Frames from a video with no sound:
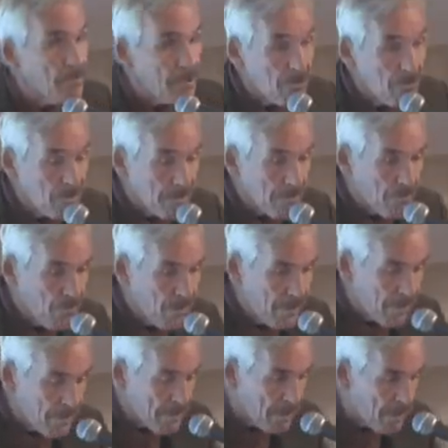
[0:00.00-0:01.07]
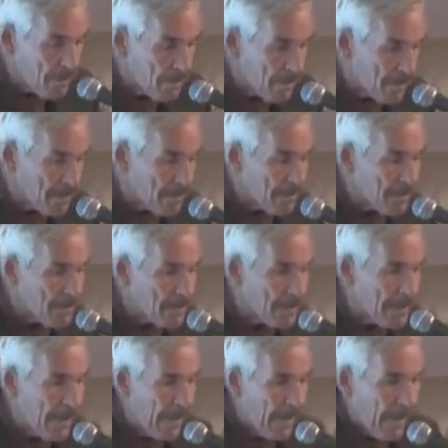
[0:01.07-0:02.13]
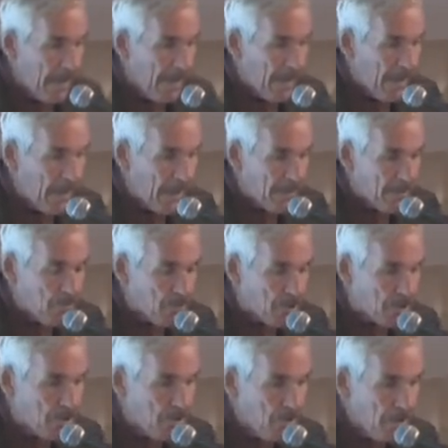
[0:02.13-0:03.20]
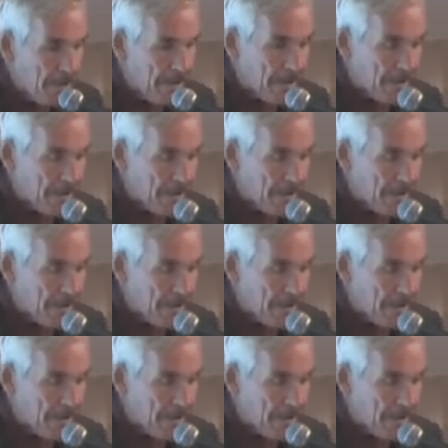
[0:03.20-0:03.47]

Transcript: Tomorrow is winter solstice, and the Huicholi